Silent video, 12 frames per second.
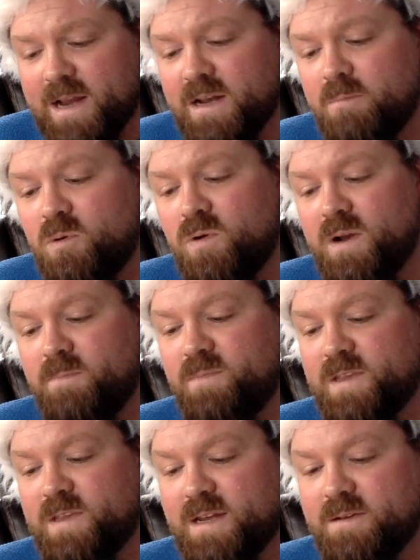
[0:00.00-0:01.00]
in the morning,"
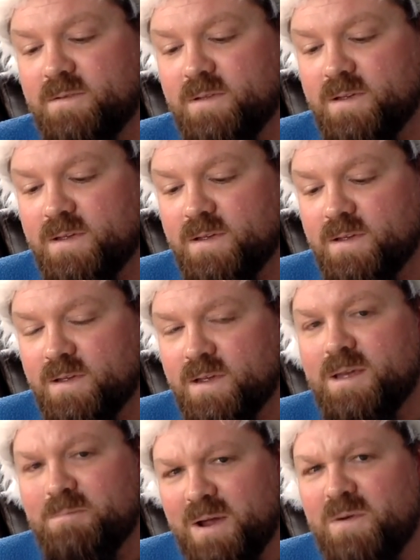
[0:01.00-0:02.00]
he said.
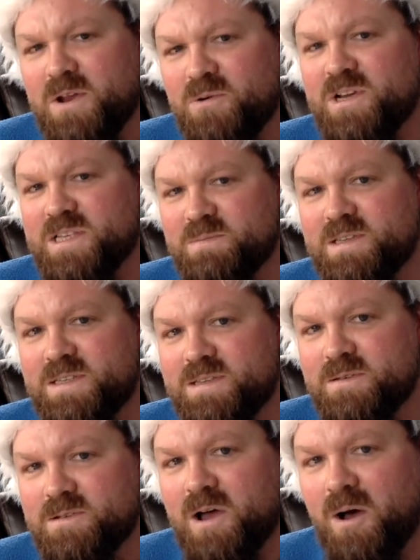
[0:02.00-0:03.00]
"Merry Christmas,
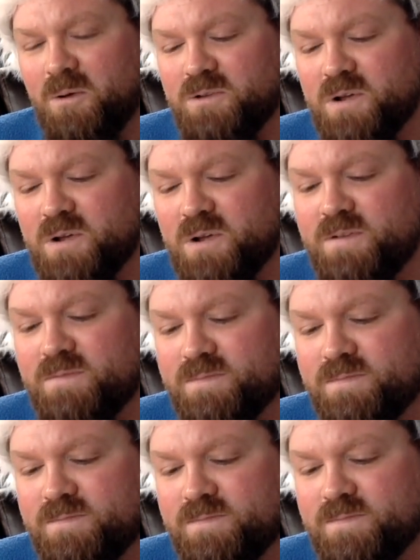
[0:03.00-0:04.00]
Carl Donovan."
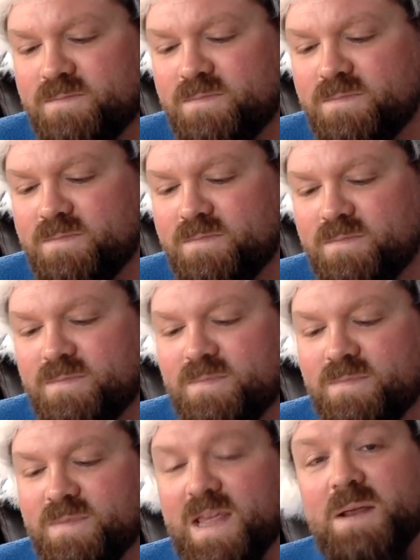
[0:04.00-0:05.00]

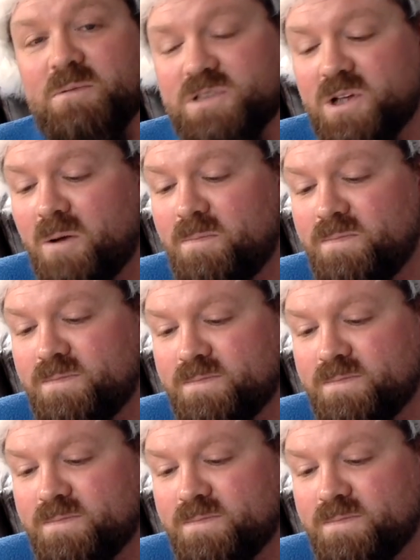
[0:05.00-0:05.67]
Then he was gone.